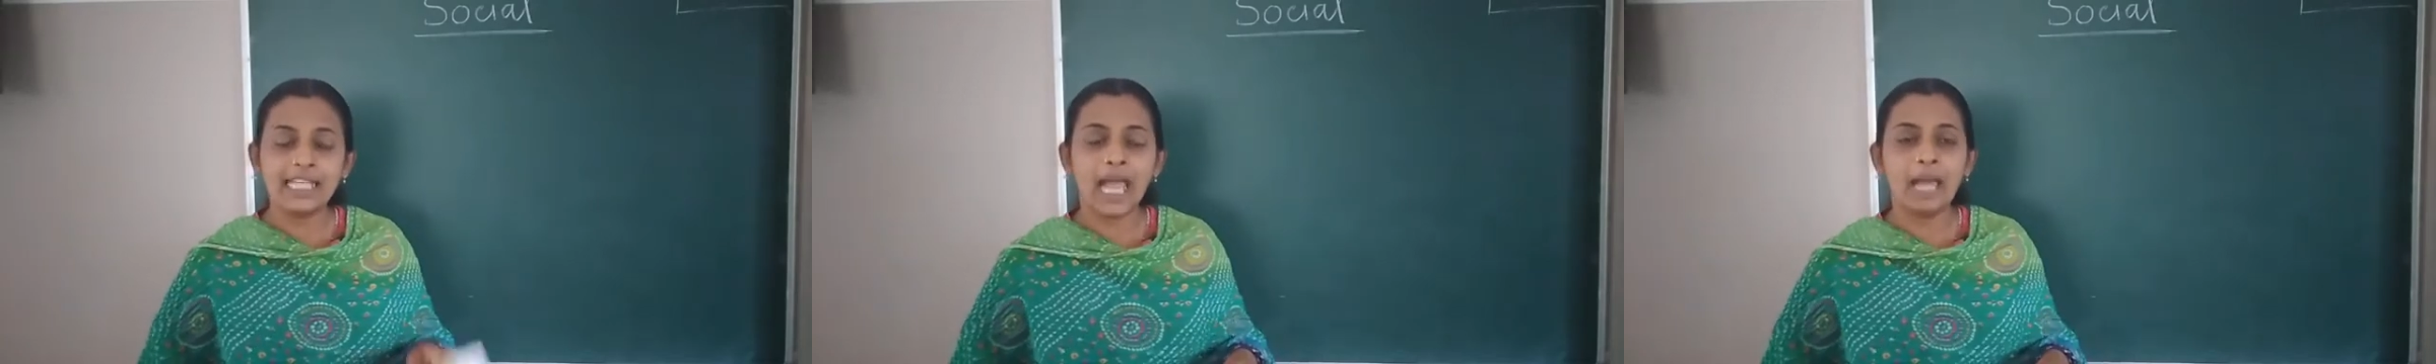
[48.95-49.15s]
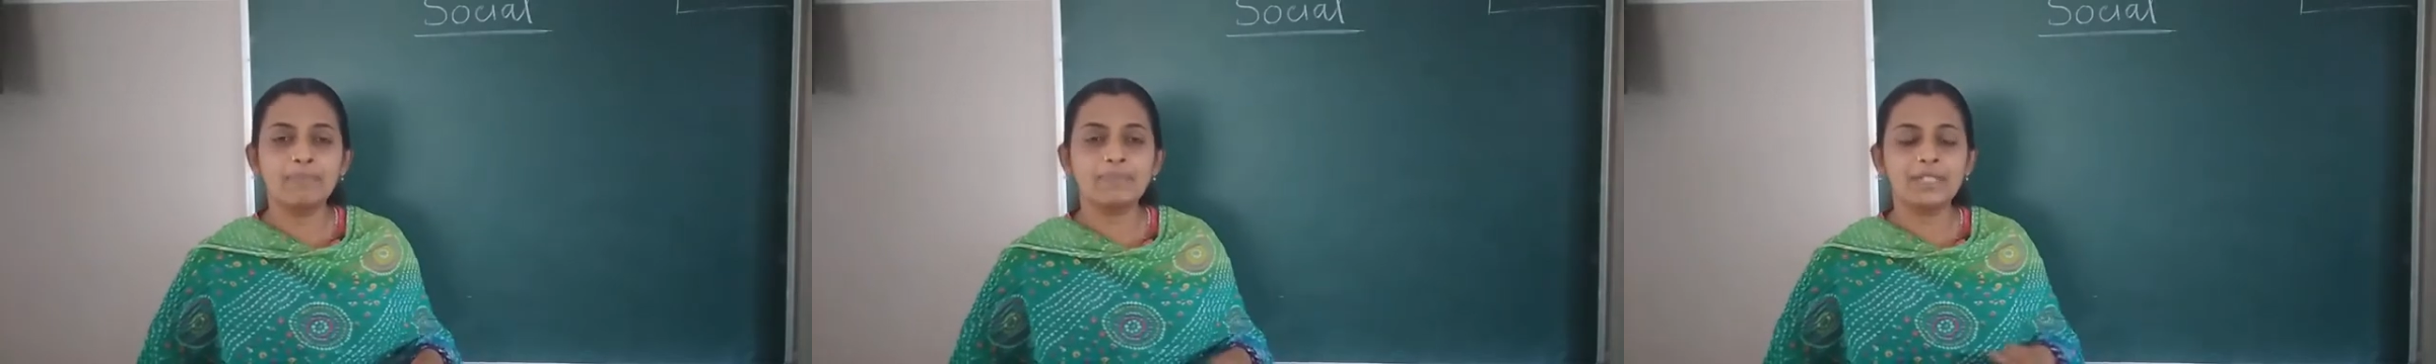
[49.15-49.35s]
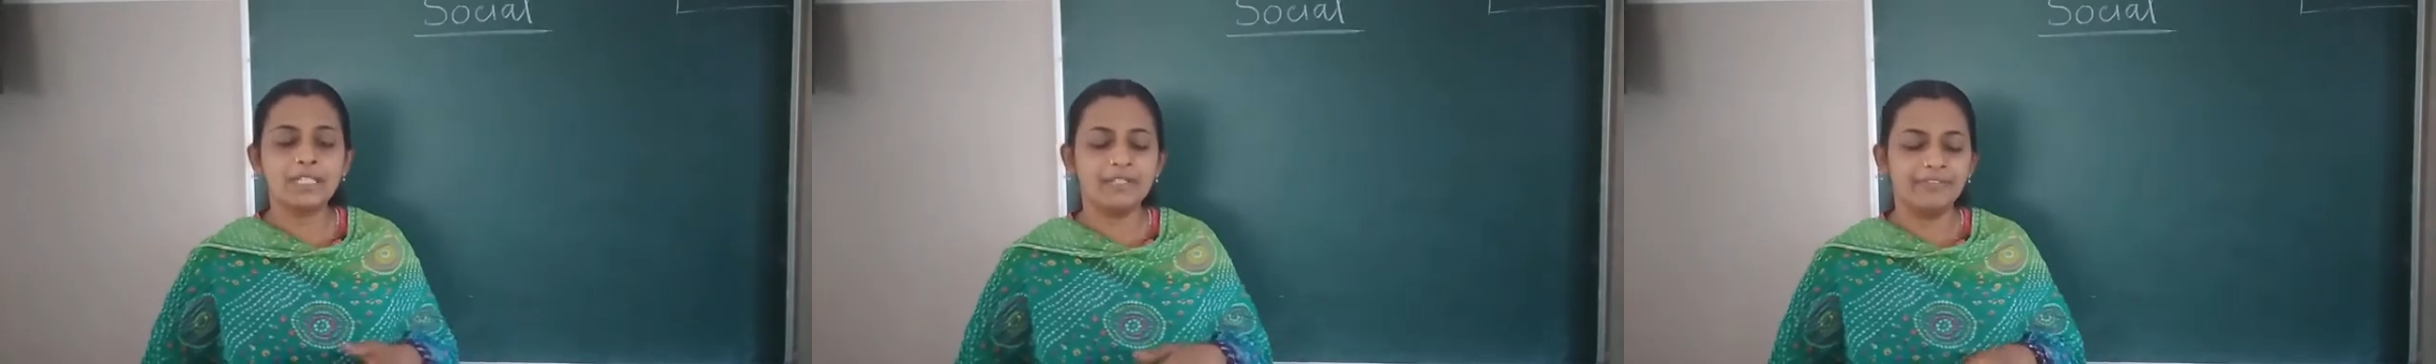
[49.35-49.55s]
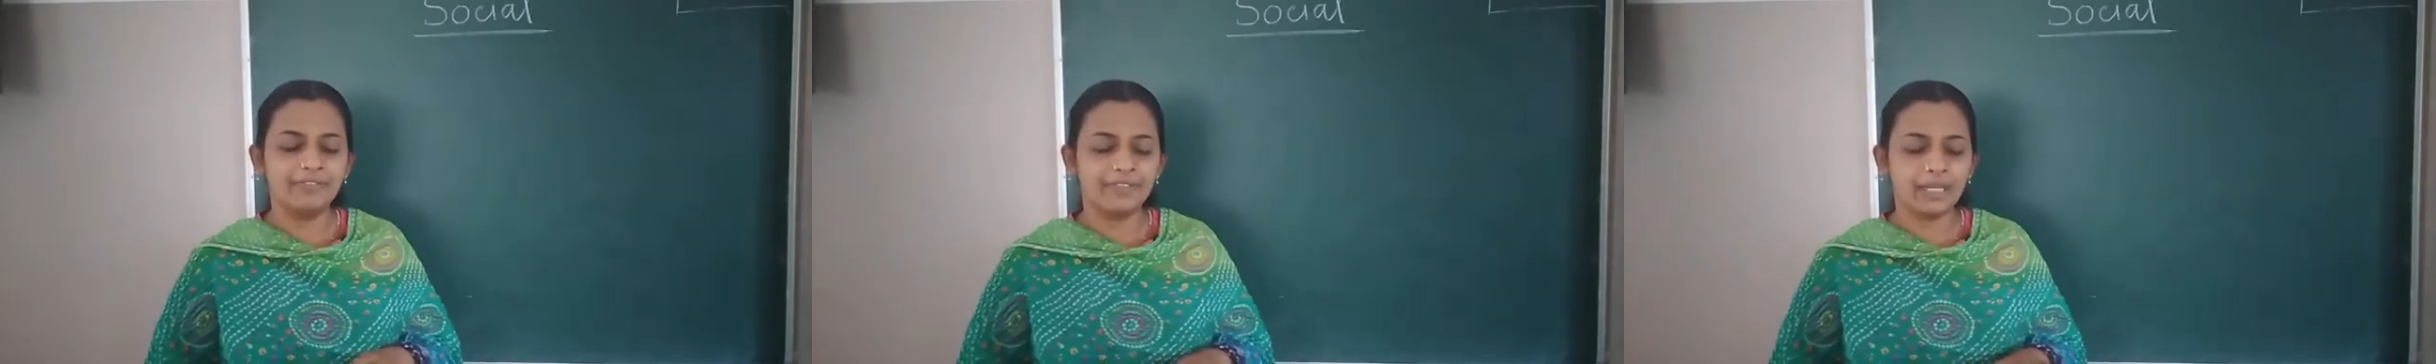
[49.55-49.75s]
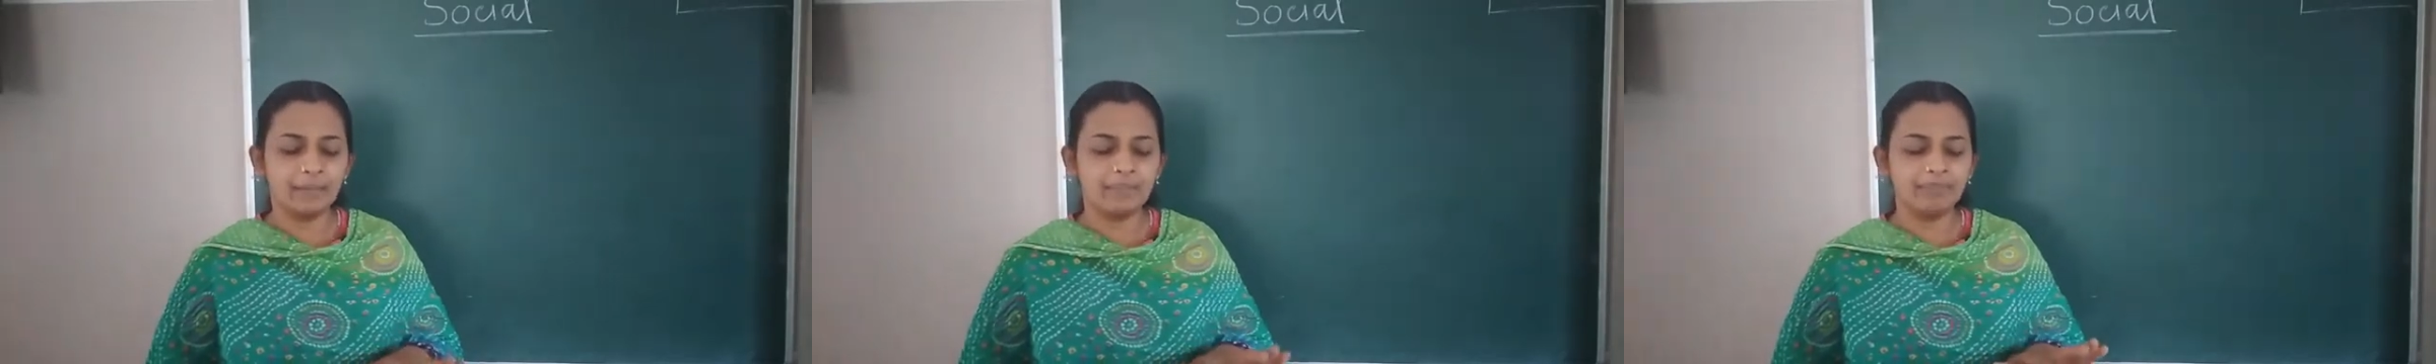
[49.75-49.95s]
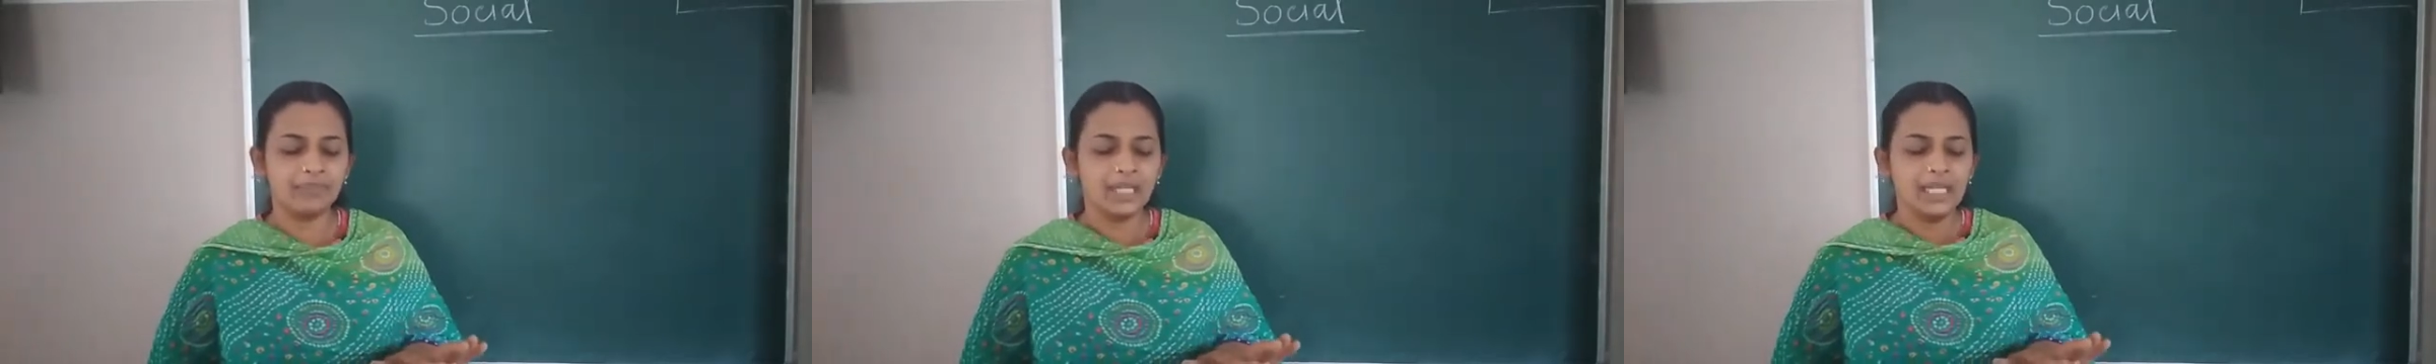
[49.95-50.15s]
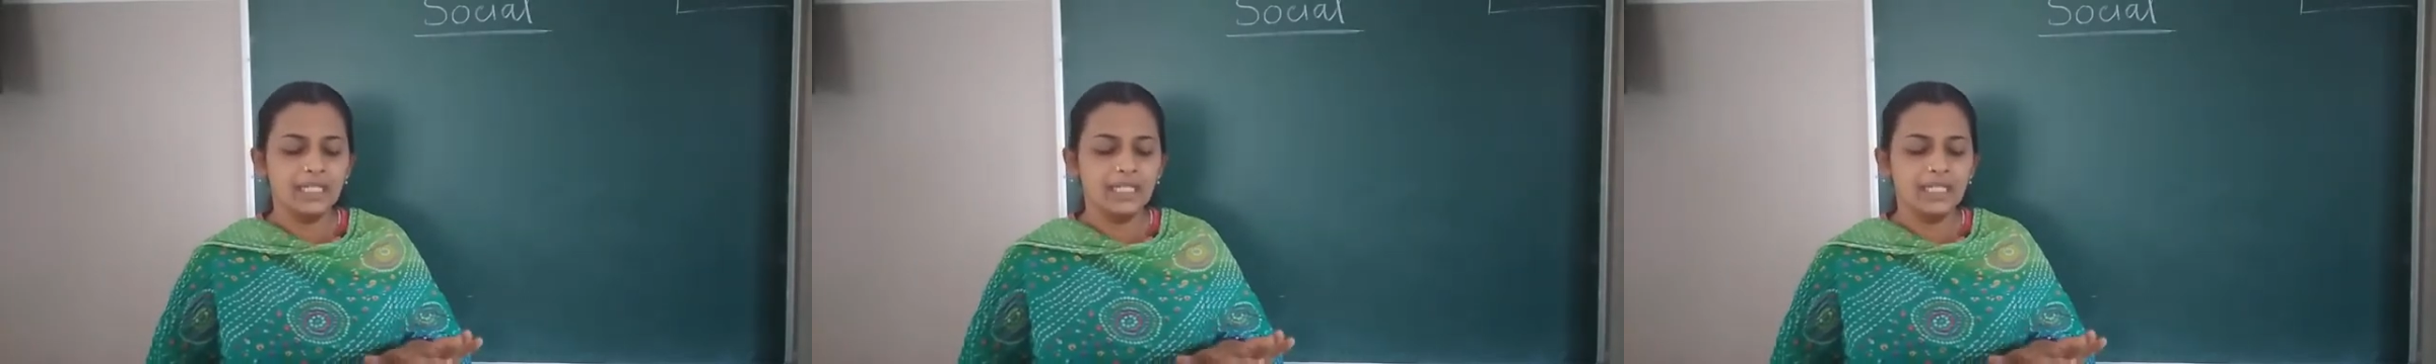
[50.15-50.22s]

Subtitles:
chapter from